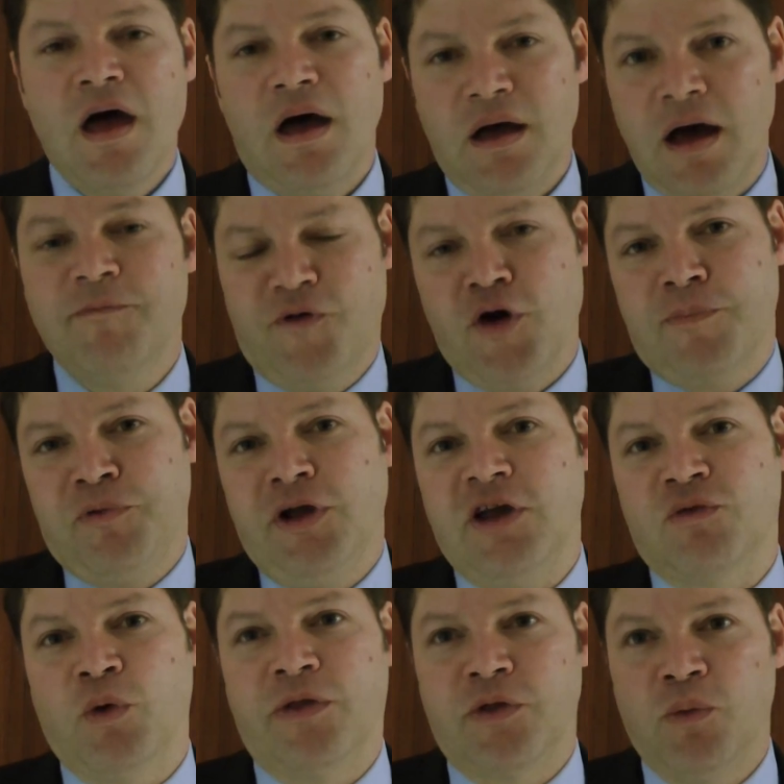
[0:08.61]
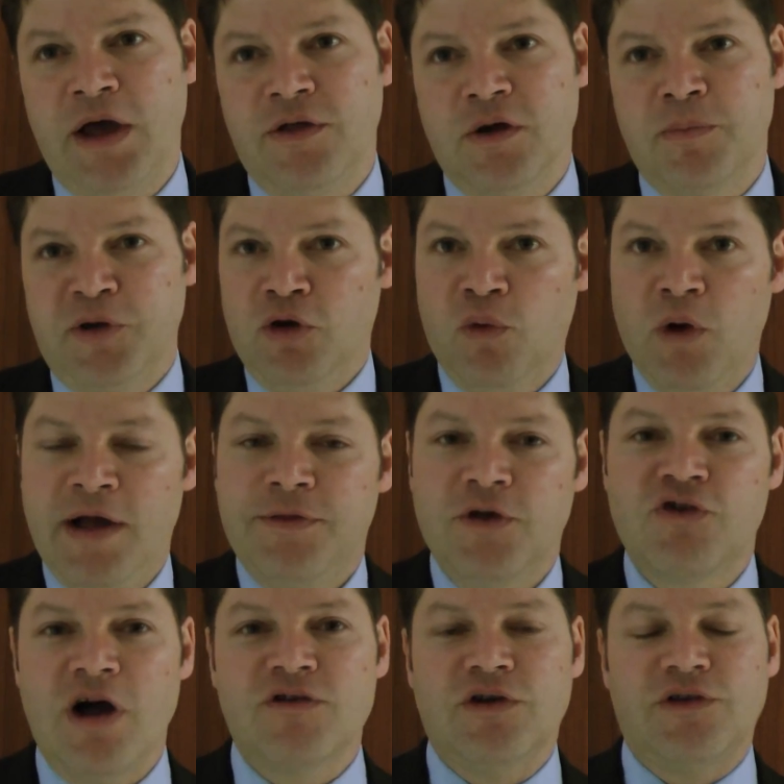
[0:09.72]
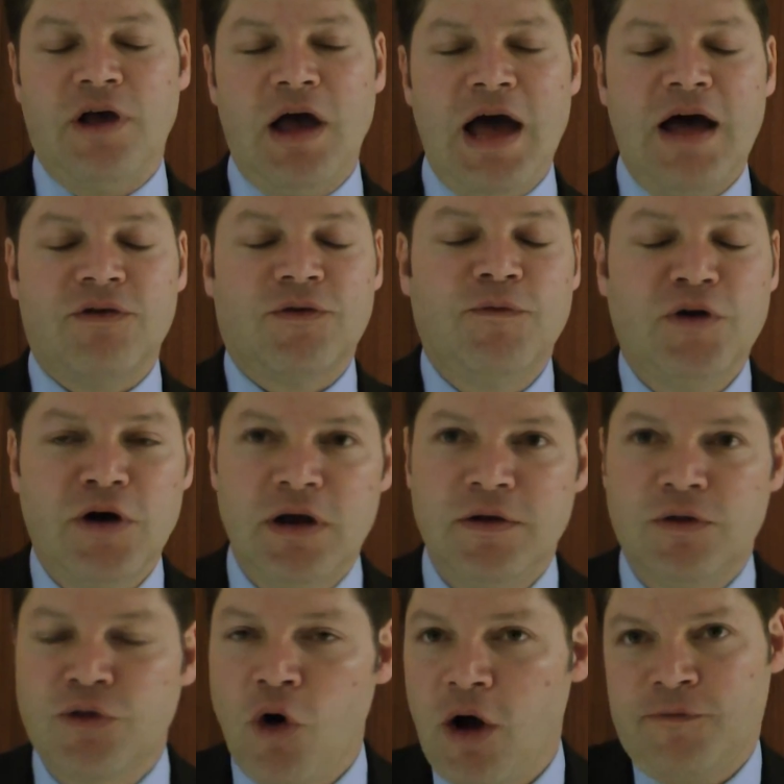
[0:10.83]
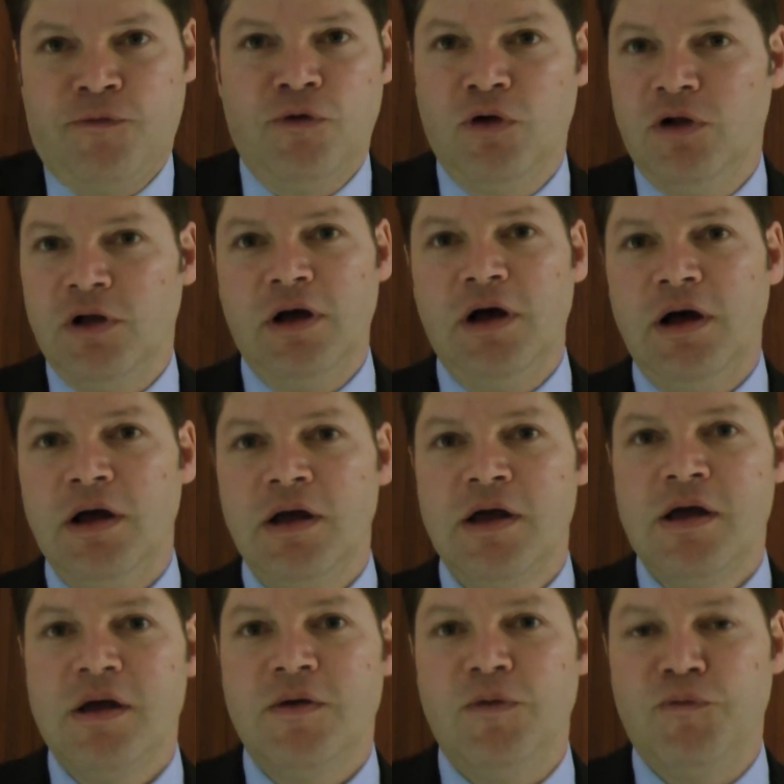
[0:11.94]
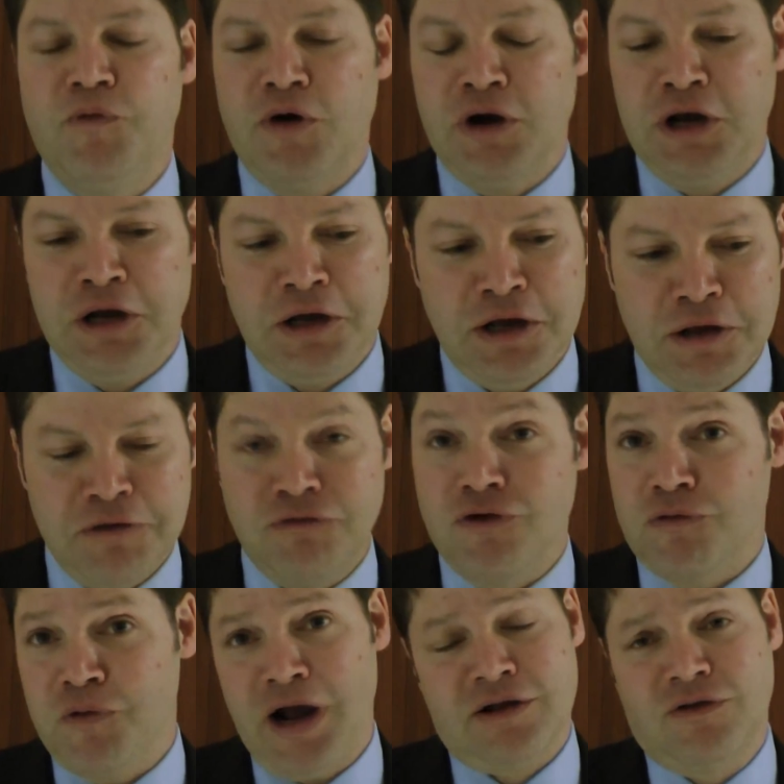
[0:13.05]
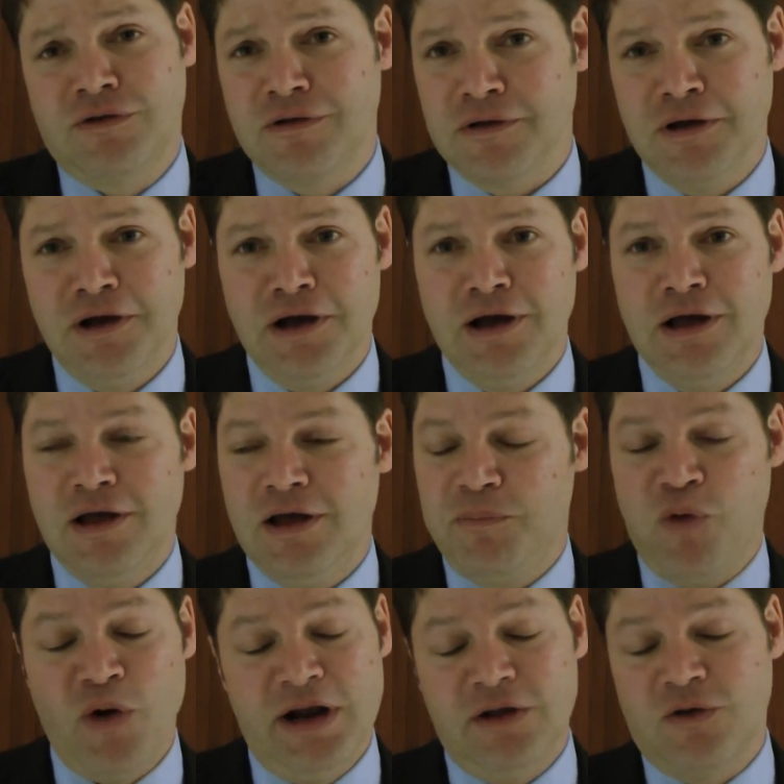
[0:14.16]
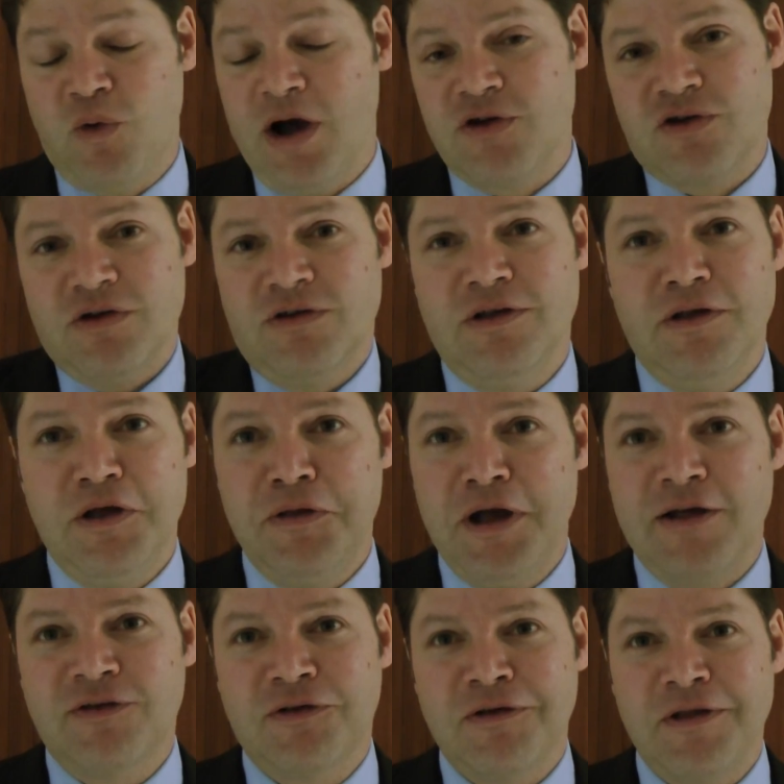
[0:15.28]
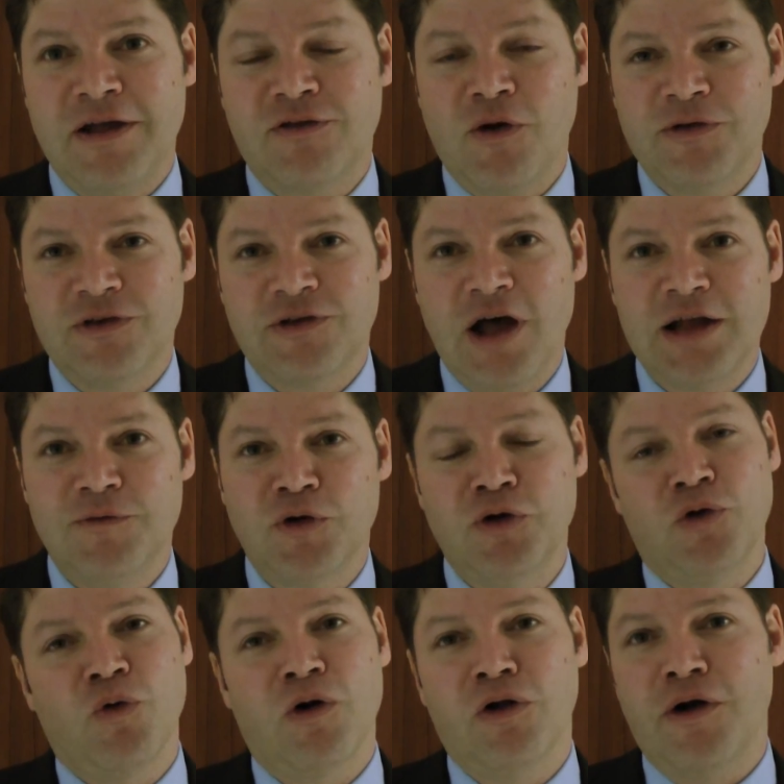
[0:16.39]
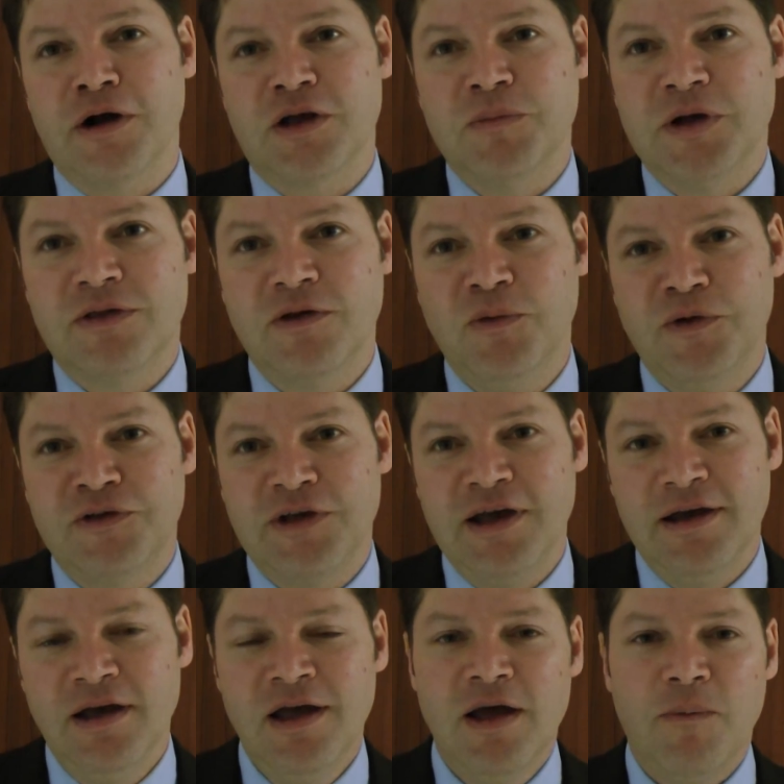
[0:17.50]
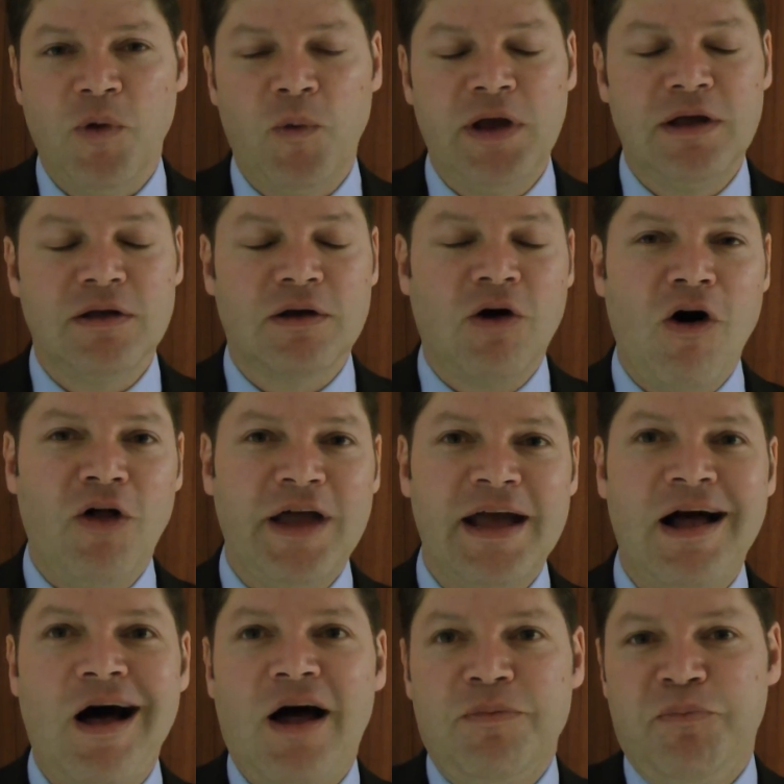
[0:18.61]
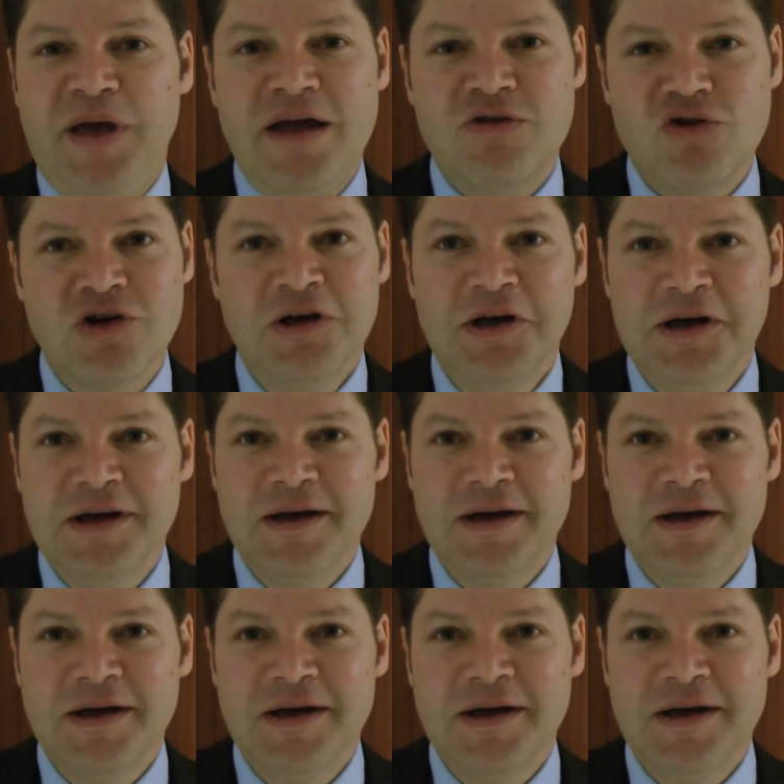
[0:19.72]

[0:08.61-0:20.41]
I'm very pleased with the way the appeal went. The judges asked very thoughtful, very direct, pointed questions, and that's always a sign of a good oral argument. It was what we call a hot bench,